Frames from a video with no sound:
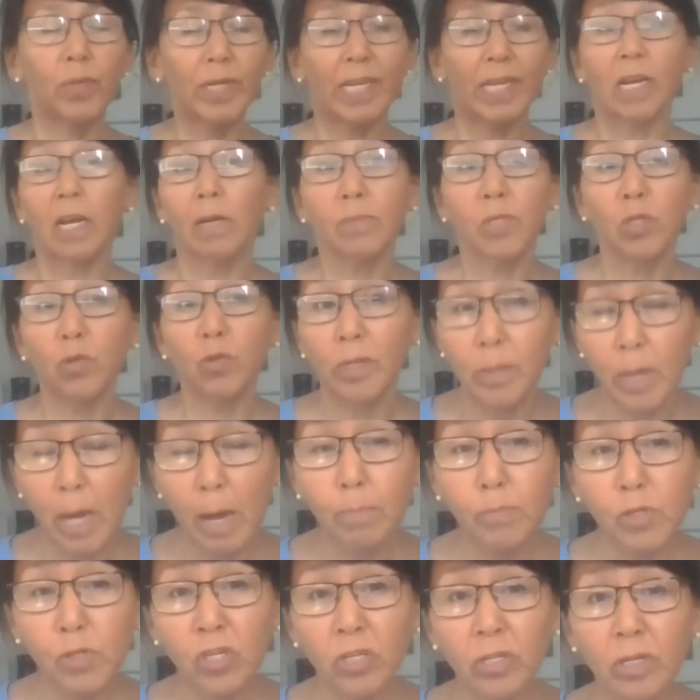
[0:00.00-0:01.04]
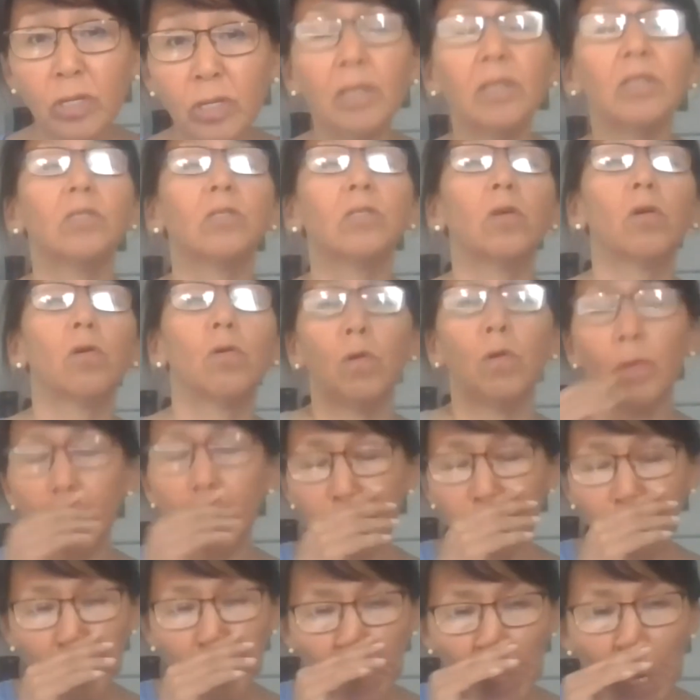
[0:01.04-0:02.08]
when it comes to adoption. So
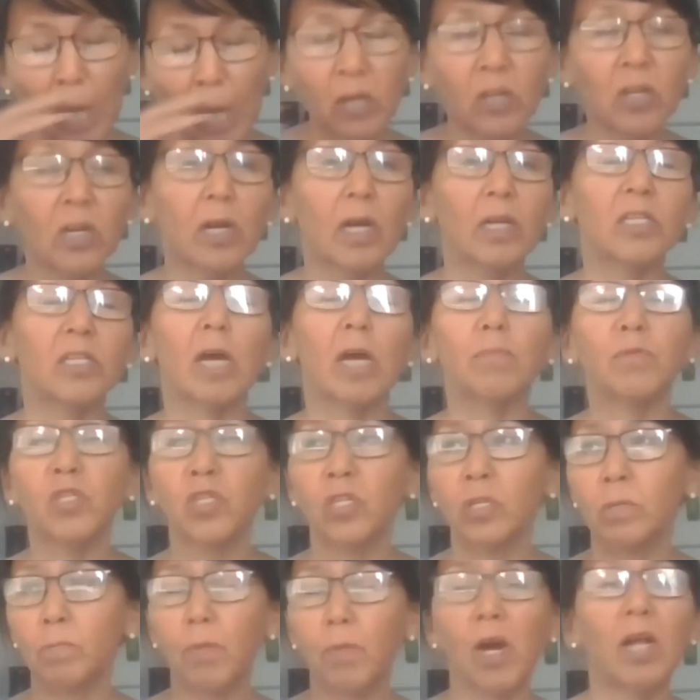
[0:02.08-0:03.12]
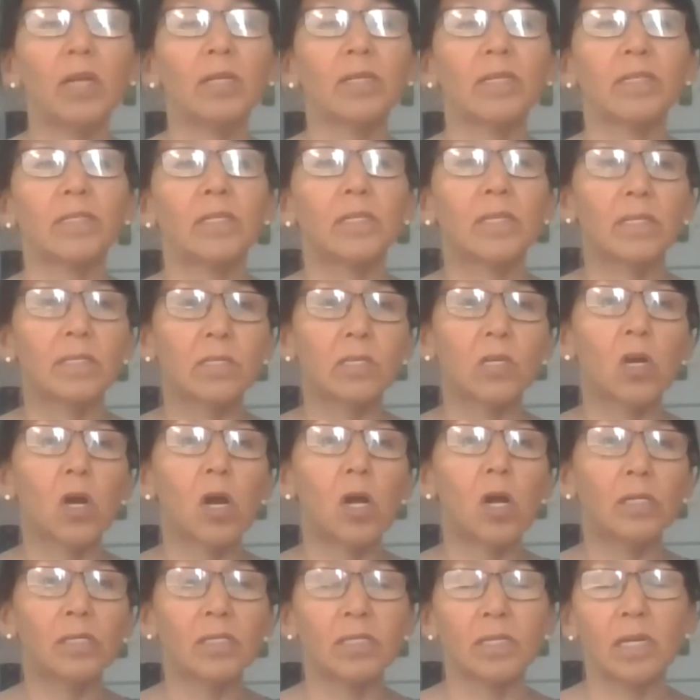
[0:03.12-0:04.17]
our adoption policy is
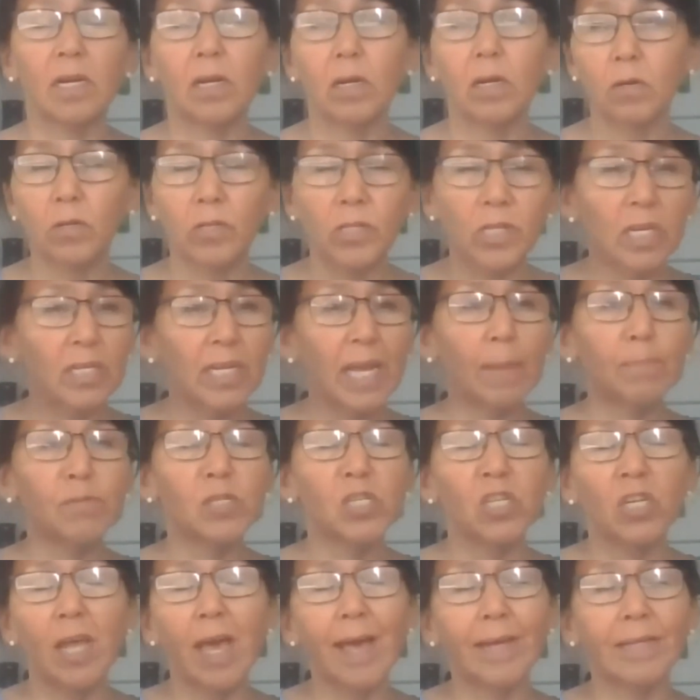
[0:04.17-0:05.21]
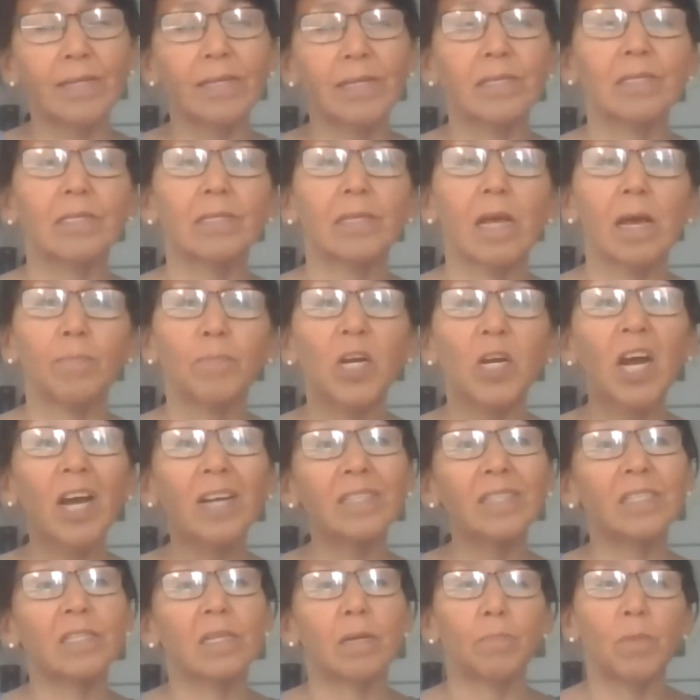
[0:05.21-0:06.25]
called, or the Adoption Act is
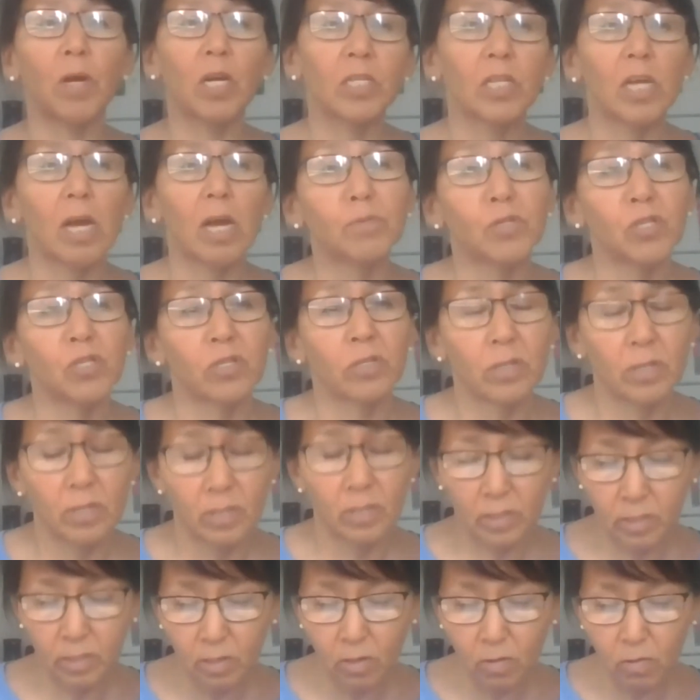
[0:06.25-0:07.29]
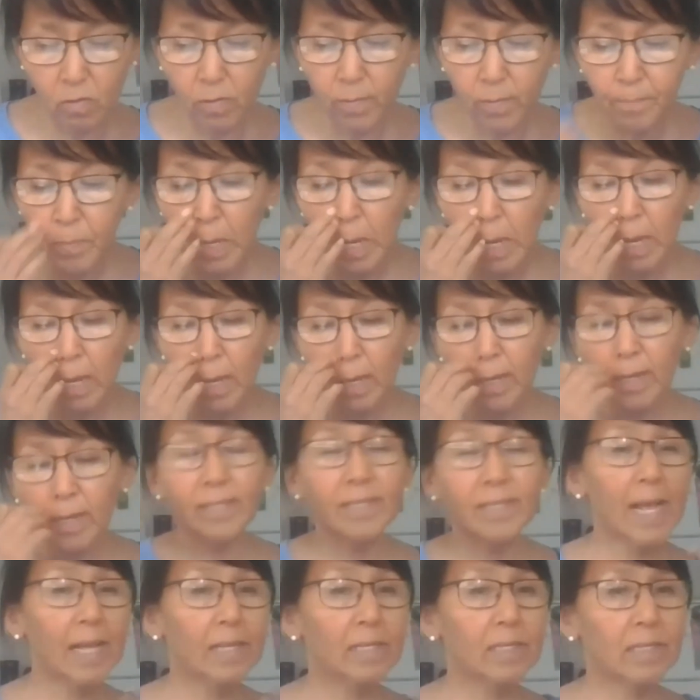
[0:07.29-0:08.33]
custom adoption. So
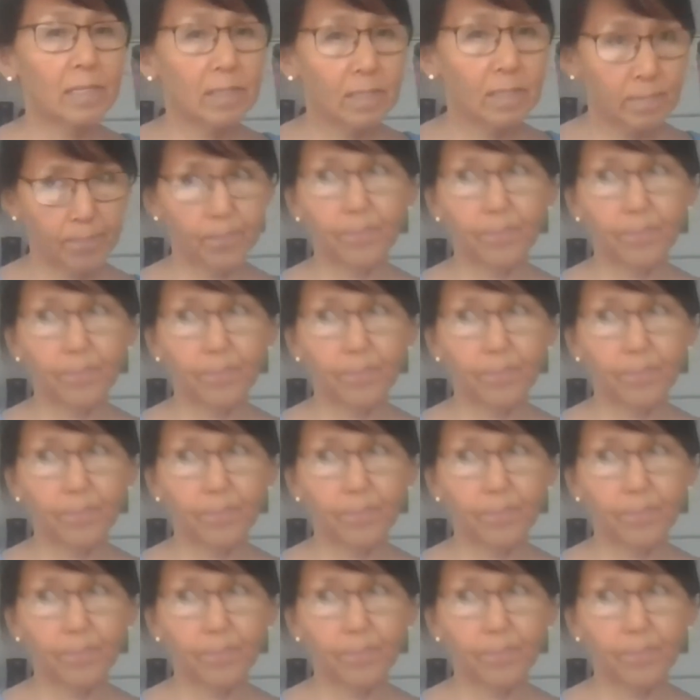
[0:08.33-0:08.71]
that's.